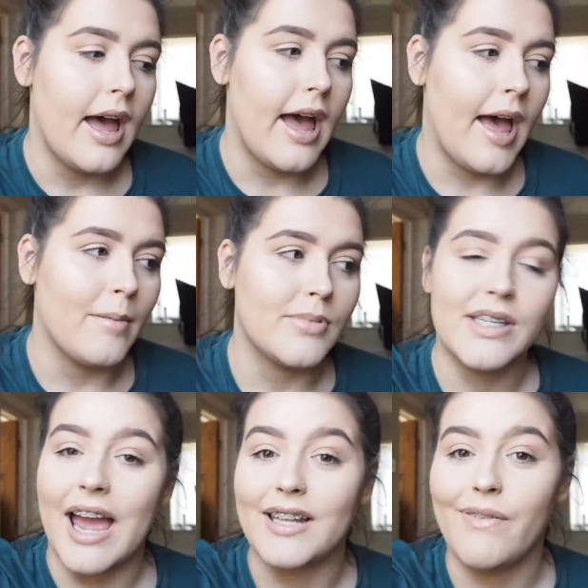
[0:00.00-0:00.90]

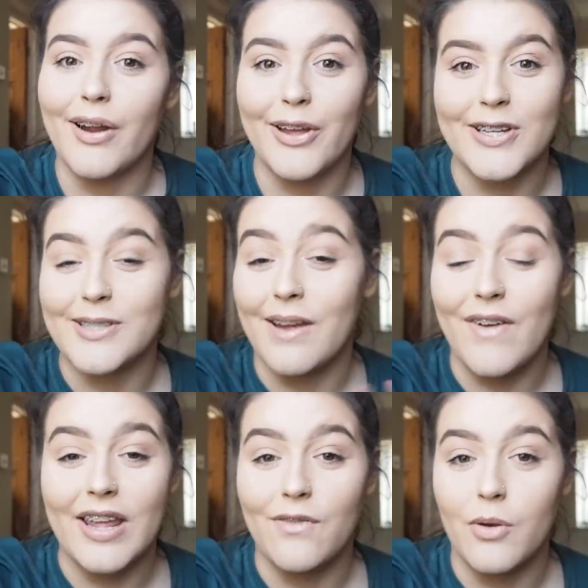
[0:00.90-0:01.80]
So yeah, it's very good. So
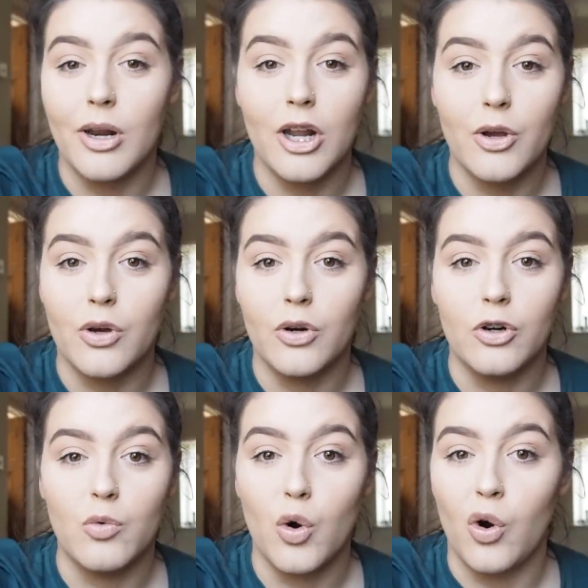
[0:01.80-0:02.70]
if any of you are
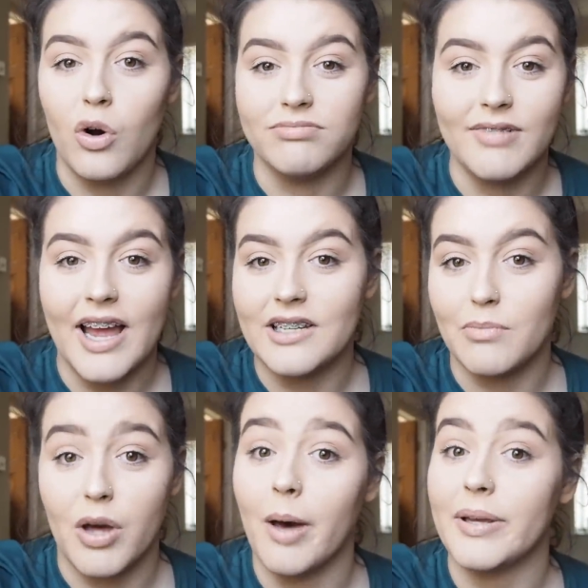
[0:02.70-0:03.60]
local or end
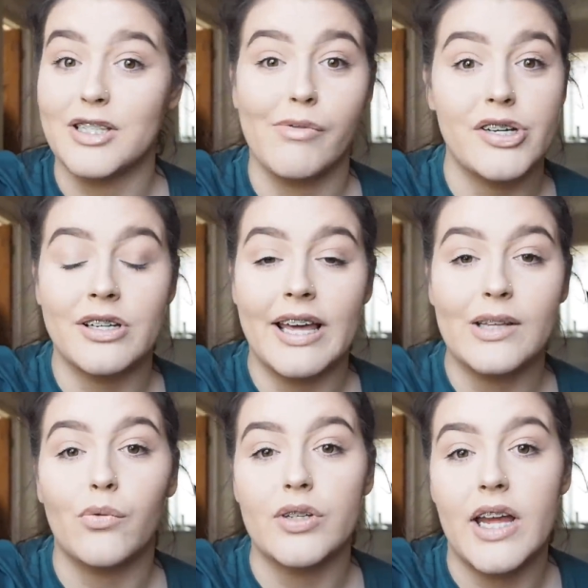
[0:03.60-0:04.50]
up coming to Russian
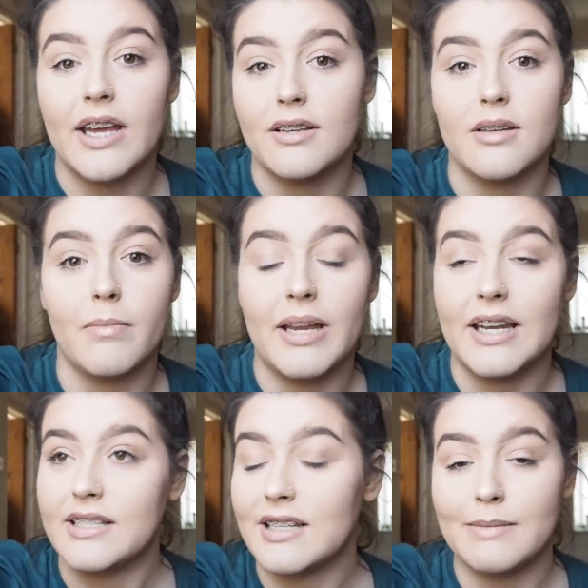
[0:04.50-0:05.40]
Lakes for a day, because I mean
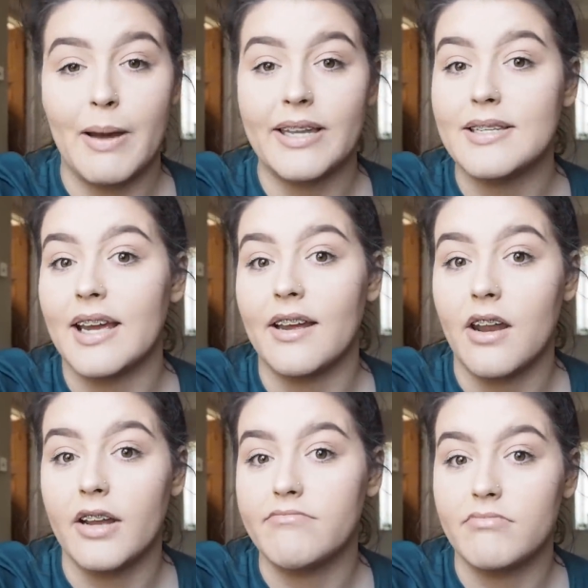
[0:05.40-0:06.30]
it's expanding
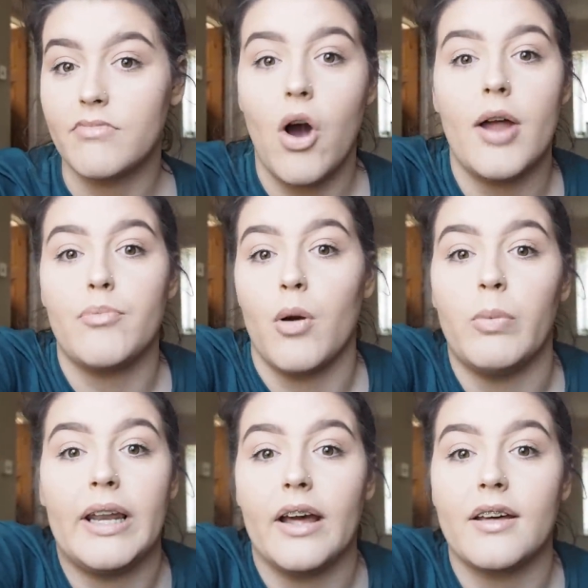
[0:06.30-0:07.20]
and I'd
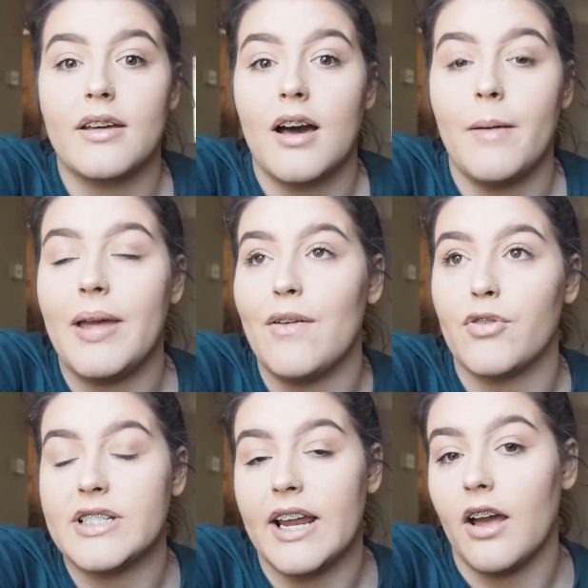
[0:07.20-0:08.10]
probably like come here
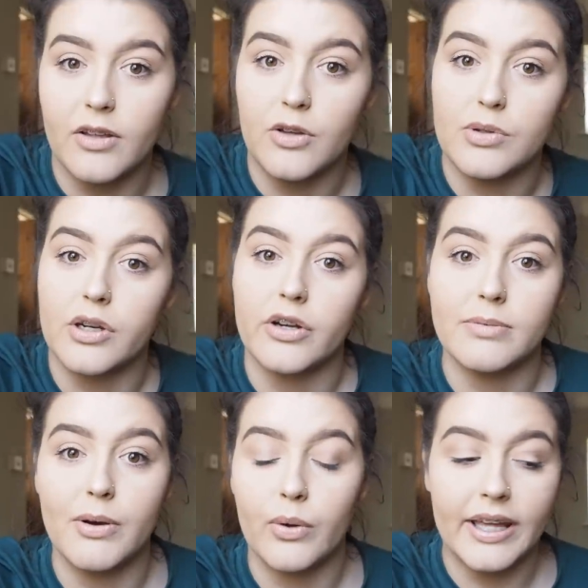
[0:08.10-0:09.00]
for a day. Like I used to go
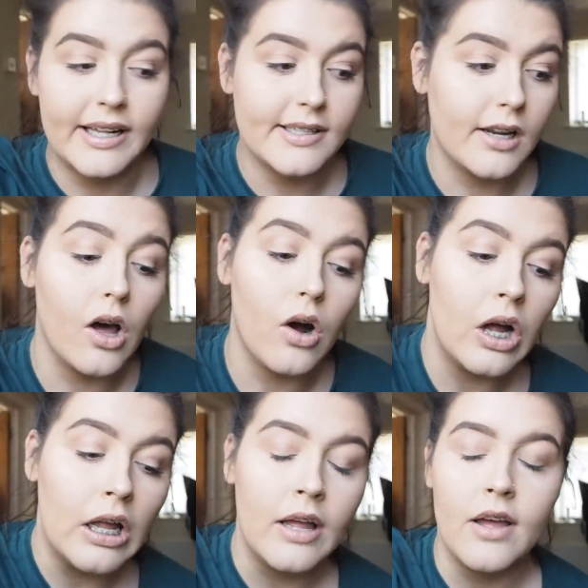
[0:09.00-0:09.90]
to Milton Keynes a
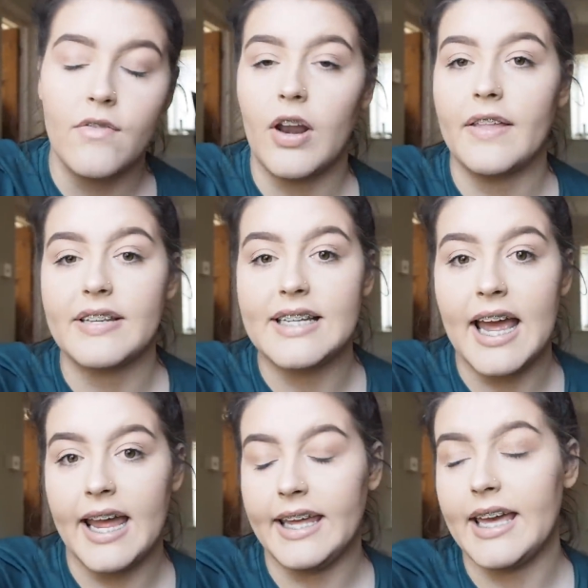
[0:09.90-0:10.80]
lot for like the
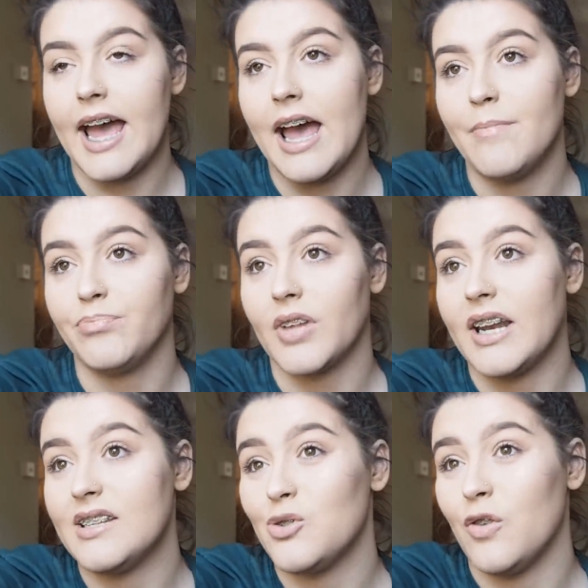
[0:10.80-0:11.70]
day, and
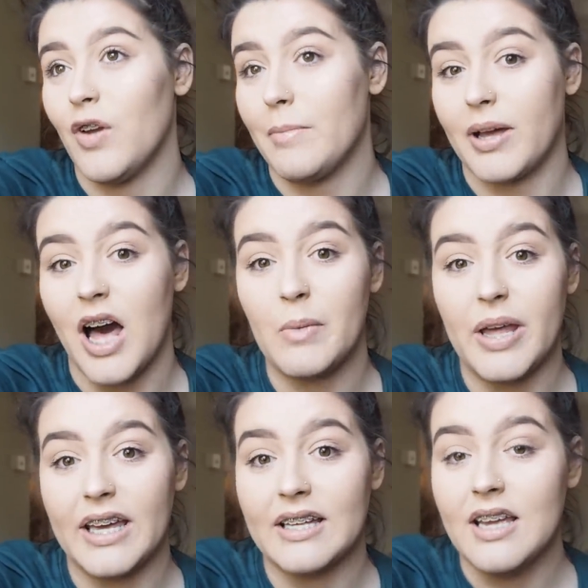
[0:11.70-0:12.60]
it's sort of like
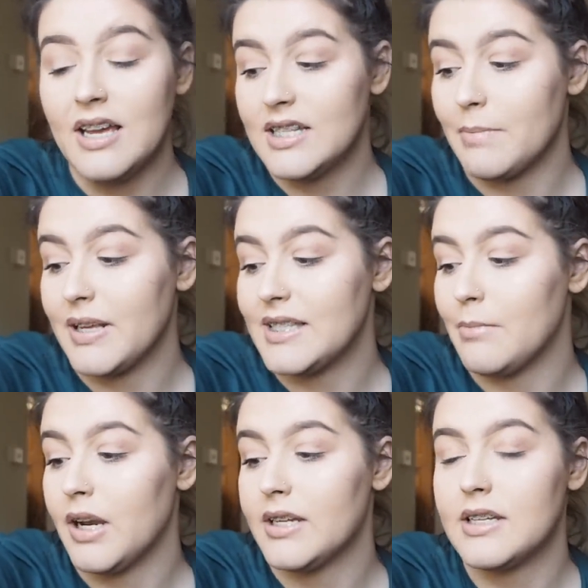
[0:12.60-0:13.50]
becoming something
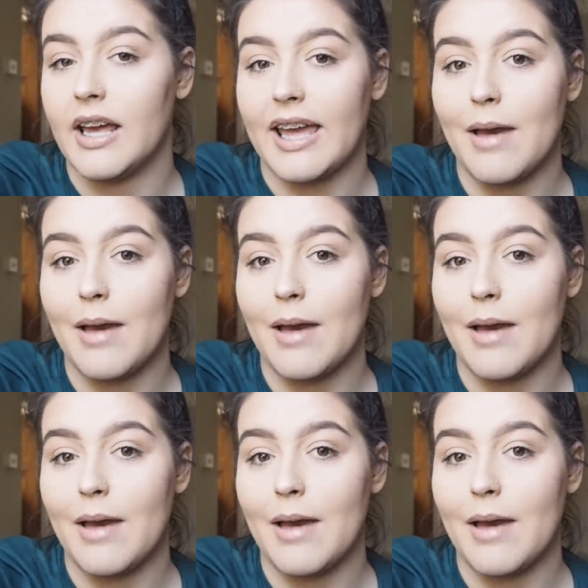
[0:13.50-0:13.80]
similar to like